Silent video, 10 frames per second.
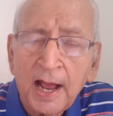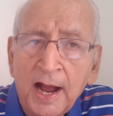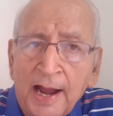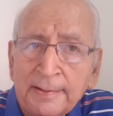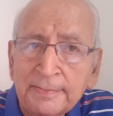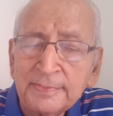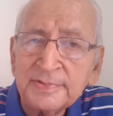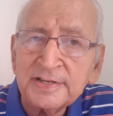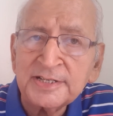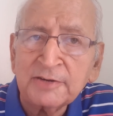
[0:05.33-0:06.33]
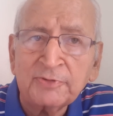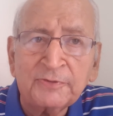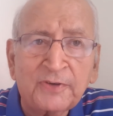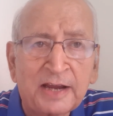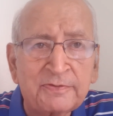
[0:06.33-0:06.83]
I'm
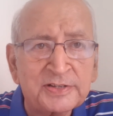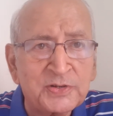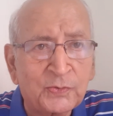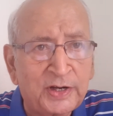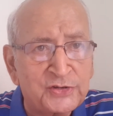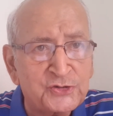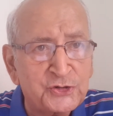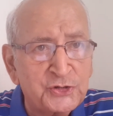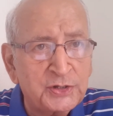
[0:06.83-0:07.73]
75 years of age.